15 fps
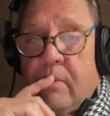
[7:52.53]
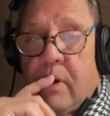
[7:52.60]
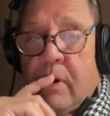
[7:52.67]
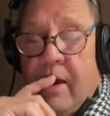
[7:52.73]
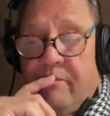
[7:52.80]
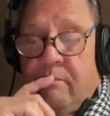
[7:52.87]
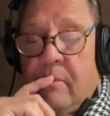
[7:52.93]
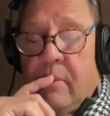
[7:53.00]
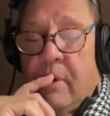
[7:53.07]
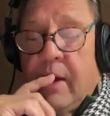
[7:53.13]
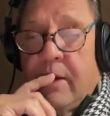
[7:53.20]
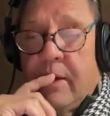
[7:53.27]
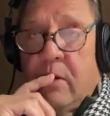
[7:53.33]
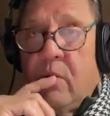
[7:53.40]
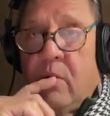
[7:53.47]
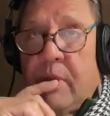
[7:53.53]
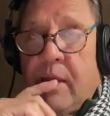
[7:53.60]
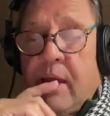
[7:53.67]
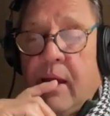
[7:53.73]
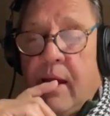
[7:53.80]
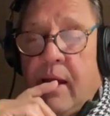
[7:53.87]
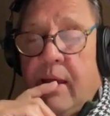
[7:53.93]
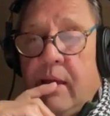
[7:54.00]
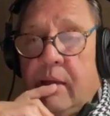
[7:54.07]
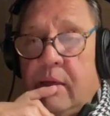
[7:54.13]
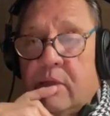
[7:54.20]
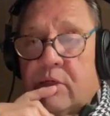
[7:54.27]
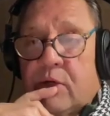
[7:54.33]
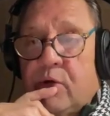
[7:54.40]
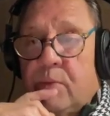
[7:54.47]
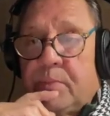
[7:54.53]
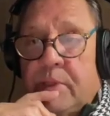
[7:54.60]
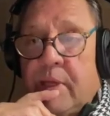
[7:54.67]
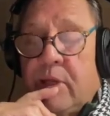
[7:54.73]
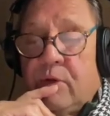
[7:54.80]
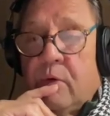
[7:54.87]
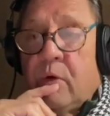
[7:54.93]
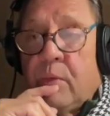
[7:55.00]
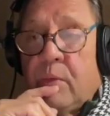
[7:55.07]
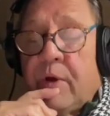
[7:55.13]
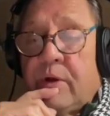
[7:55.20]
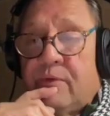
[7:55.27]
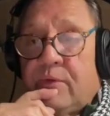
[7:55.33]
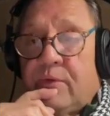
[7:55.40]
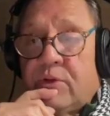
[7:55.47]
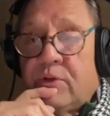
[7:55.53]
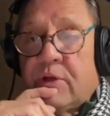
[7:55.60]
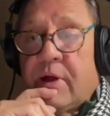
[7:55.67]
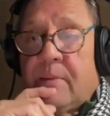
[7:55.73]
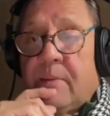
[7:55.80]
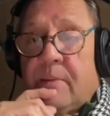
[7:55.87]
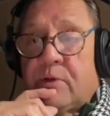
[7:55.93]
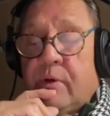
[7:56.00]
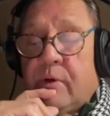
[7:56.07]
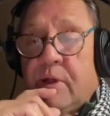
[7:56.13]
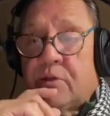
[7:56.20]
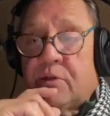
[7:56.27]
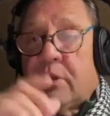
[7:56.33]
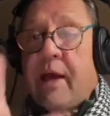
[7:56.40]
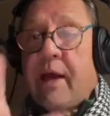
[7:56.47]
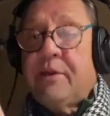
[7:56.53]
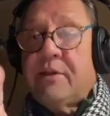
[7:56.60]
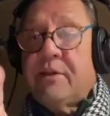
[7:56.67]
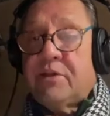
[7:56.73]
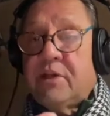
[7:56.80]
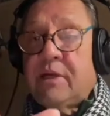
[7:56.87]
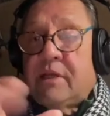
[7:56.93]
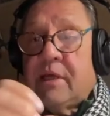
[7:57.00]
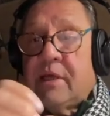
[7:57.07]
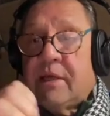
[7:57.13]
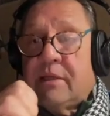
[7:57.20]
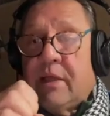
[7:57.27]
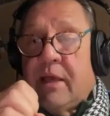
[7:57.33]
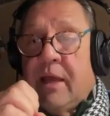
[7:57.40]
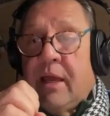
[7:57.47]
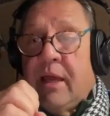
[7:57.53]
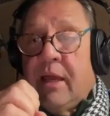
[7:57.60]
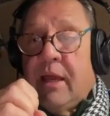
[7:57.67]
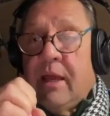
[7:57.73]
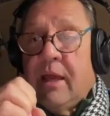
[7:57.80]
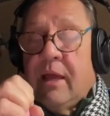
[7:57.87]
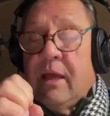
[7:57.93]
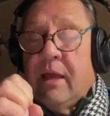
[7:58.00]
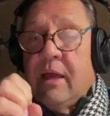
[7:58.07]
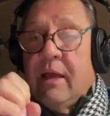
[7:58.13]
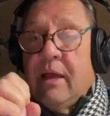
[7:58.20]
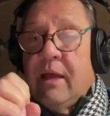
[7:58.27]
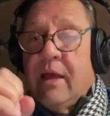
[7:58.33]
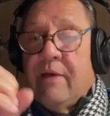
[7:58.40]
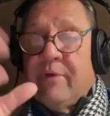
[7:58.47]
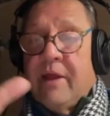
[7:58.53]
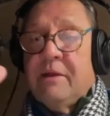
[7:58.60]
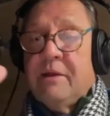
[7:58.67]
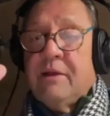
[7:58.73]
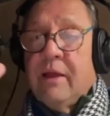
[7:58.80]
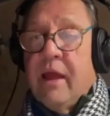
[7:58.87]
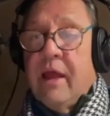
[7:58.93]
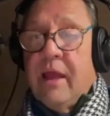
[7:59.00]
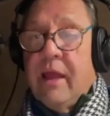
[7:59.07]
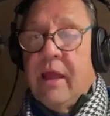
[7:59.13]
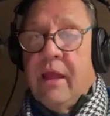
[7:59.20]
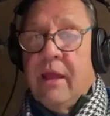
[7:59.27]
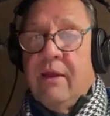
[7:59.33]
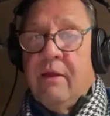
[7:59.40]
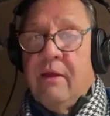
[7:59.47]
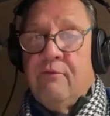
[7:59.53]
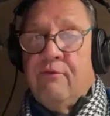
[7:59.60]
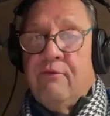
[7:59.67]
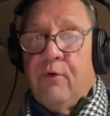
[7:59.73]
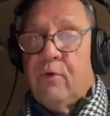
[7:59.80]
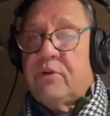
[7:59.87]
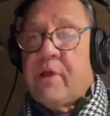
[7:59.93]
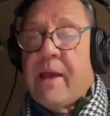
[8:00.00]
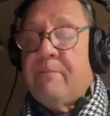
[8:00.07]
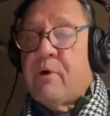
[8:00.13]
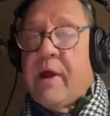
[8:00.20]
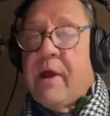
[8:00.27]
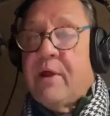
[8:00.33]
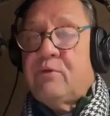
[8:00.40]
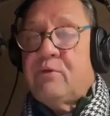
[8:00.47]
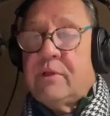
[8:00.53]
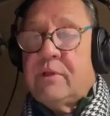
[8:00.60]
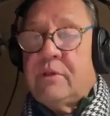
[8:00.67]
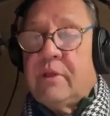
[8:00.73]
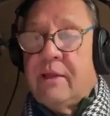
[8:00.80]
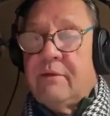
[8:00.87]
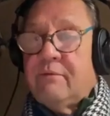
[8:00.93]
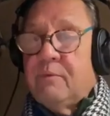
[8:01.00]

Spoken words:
I know Mihai and his group, and they do a wonderful job. So it's glad to see that they have a full-time graduate that